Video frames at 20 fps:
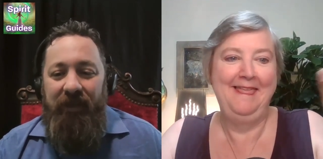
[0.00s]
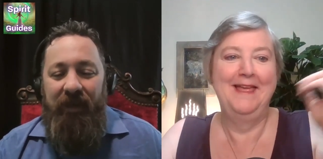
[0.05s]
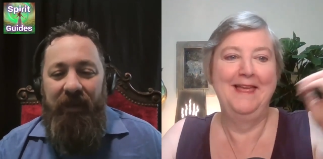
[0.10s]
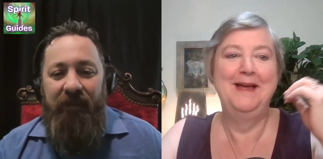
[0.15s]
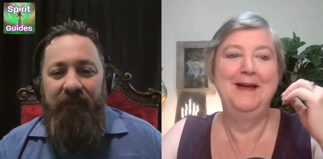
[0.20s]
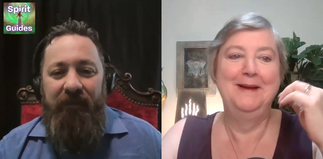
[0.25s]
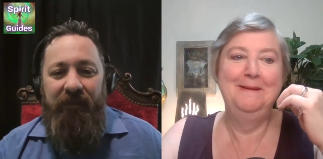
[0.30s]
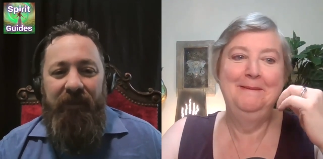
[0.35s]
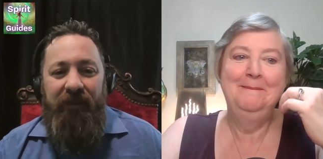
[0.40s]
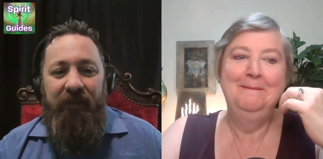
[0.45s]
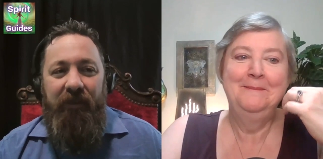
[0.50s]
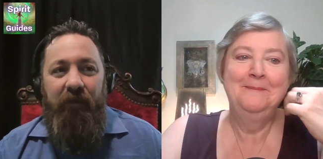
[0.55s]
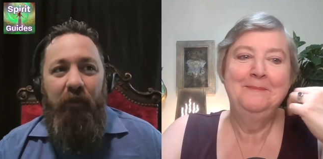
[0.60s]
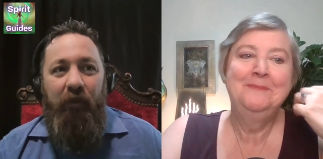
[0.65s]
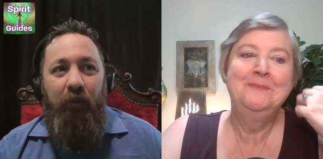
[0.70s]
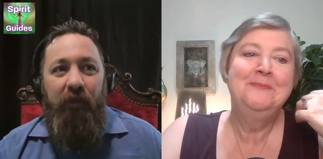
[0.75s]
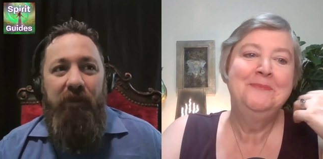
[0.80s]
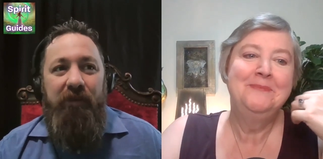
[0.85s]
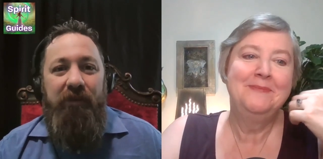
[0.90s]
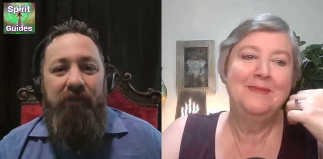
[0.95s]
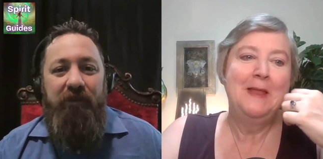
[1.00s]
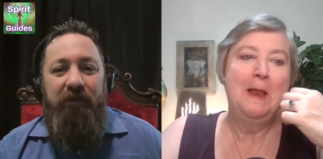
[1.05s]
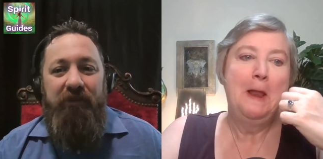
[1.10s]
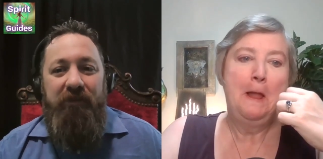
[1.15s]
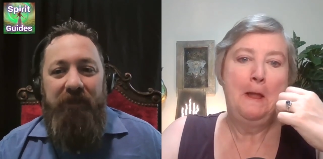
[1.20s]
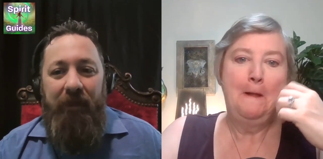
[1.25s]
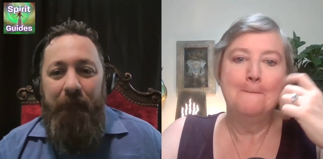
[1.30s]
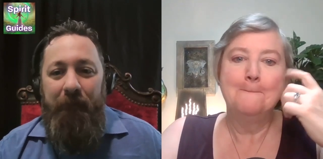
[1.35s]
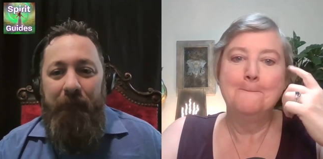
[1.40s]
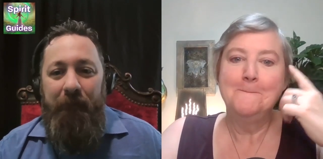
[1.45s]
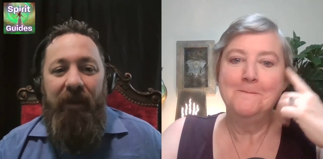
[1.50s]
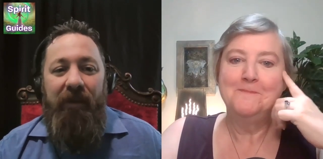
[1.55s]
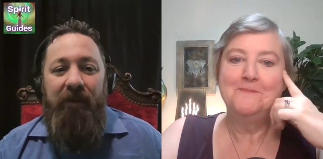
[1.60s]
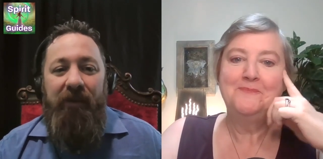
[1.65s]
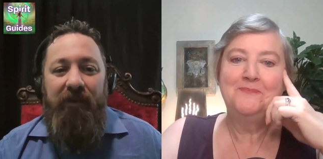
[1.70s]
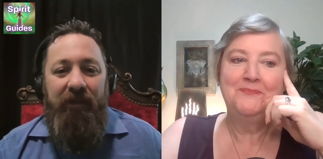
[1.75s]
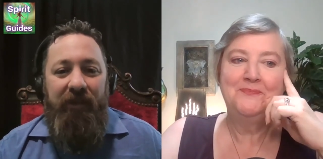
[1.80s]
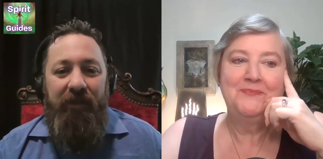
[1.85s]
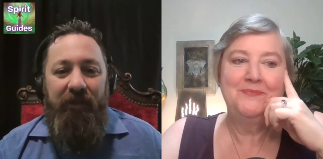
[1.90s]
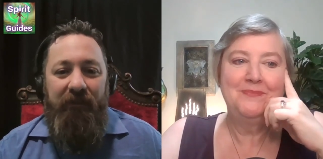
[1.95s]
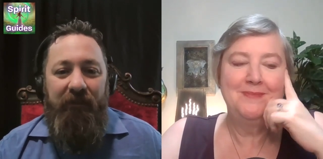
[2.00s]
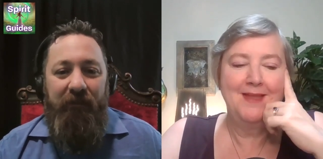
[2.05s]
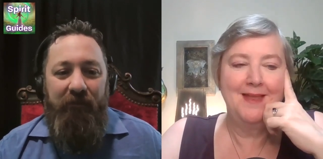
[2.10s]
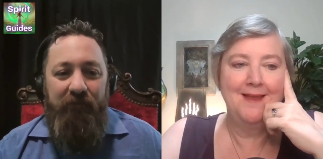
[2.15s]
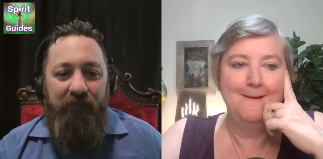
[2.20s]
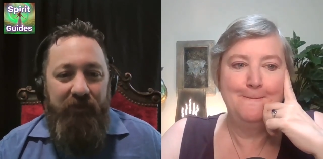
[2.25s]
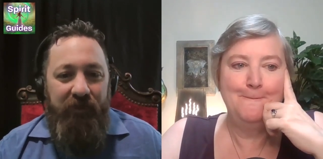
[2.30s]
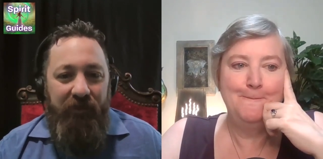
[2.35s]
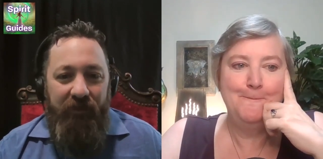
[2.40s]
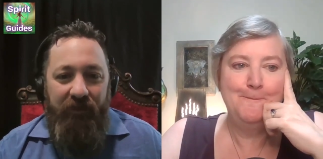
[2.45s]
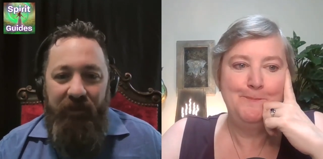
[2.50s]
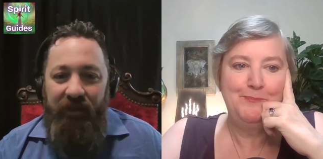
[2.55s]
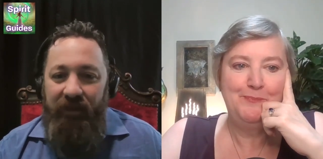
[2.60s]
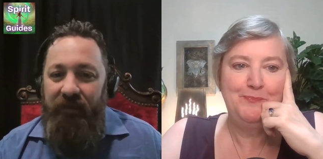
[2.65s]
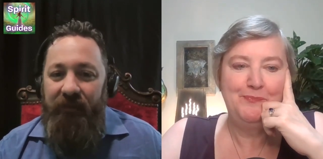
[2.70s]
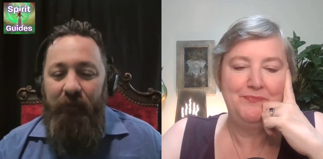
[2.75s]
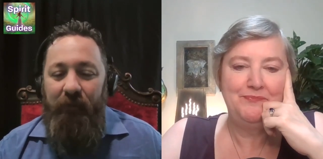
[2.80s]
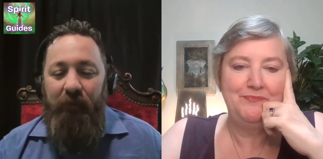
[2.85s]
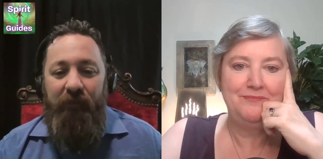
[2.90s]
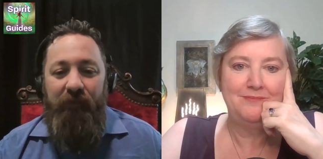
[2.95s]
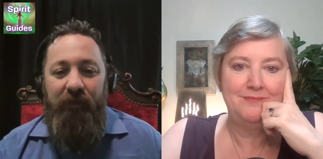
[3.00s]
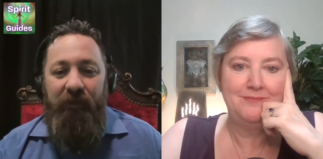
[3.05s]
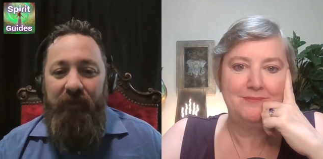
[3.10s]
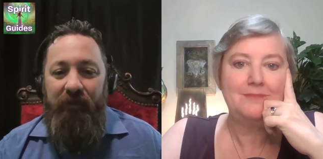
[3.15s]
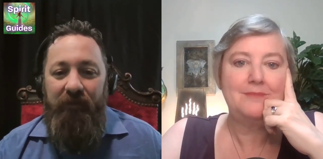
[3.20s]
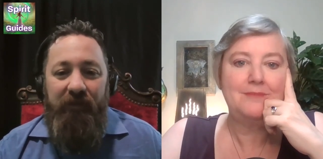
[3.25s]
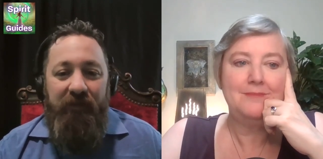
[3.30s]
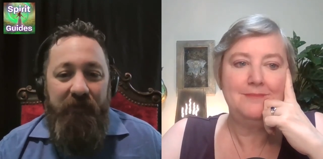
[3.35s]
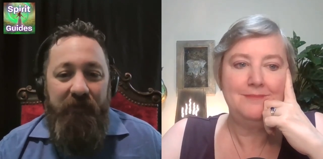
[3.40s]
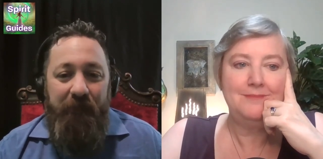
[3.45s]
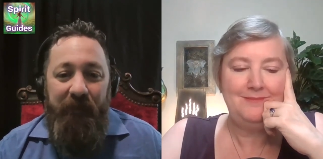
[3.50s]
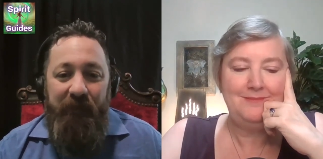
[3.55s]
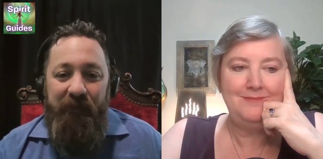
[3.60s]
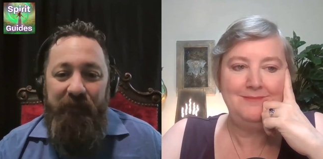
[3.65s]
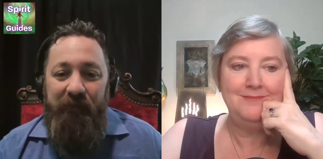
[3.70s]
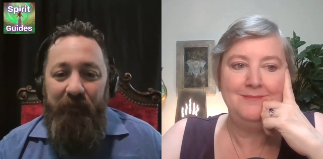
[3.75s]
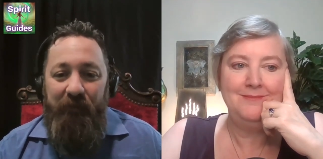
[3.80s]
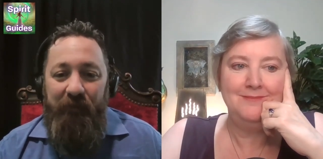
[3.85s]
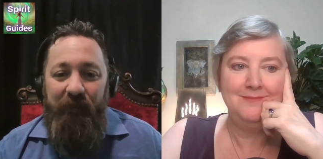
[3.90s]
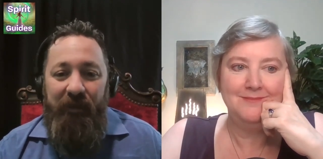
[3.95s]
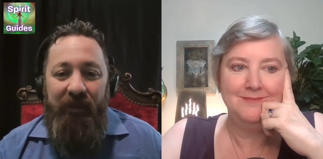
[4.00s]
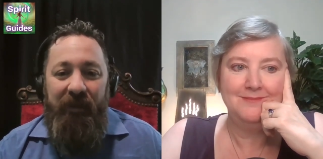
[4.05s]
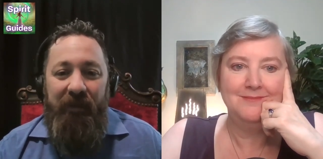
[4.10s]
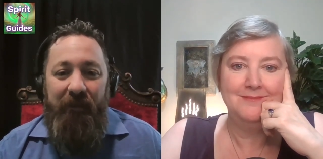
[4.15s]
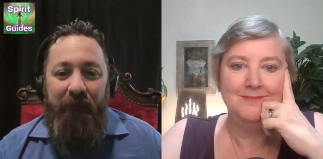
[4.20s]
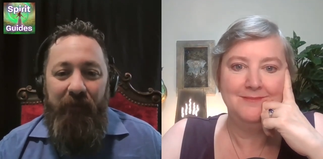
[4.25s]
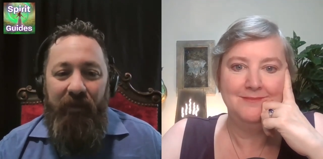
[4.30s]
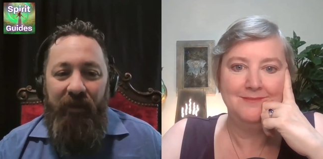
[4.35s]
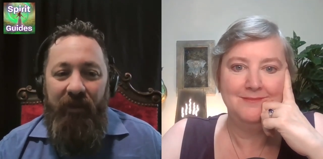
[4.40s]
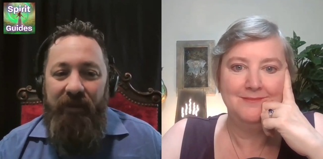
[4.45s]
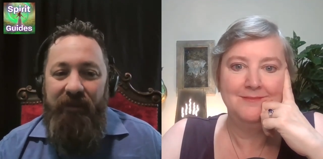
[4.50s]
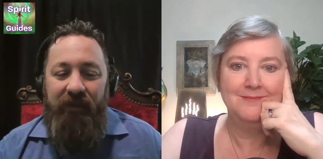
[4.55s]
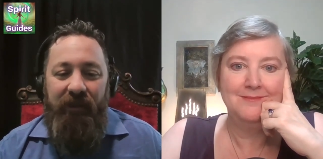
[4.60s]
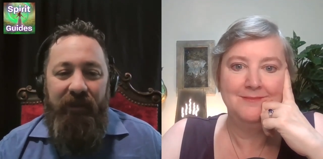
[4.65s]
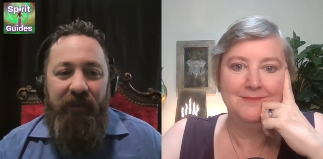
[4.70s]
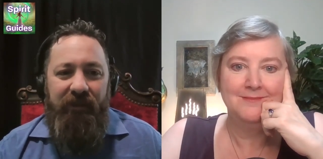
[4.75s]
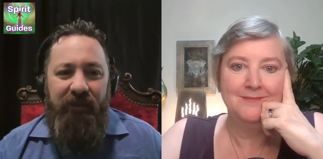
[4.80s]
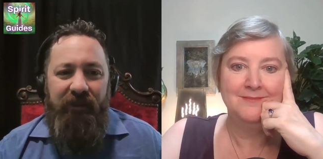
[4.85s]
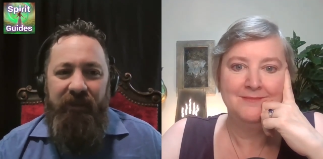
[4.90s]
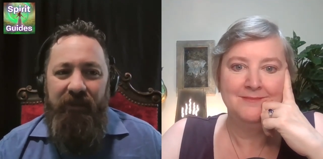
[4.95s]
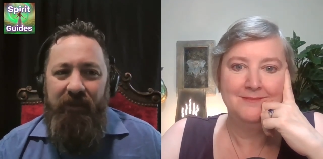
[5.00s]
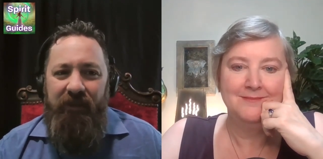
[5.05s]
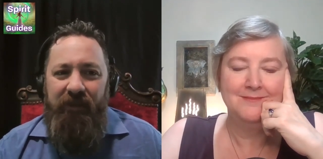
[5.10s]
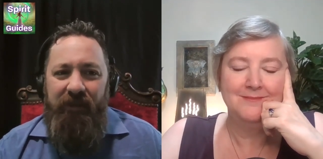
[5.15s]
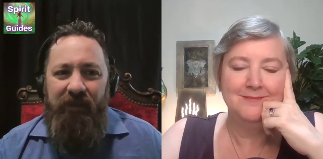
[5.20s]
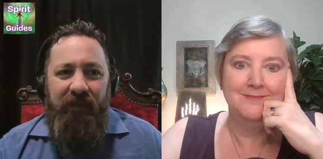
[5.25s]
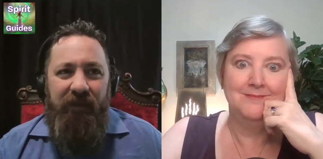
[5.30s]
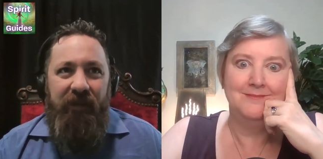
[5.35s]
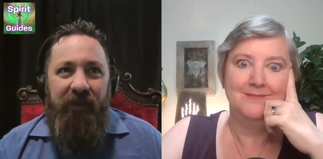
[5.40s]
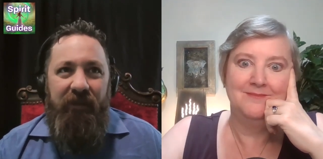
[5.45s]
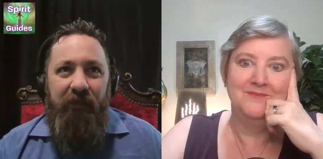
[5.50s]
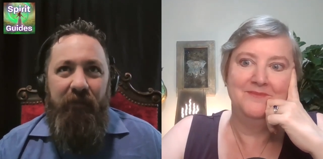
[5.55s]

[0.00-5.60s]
Speaker 1: I think, you know, once you step onto the hero's journey or the, the spiritual awakening process, you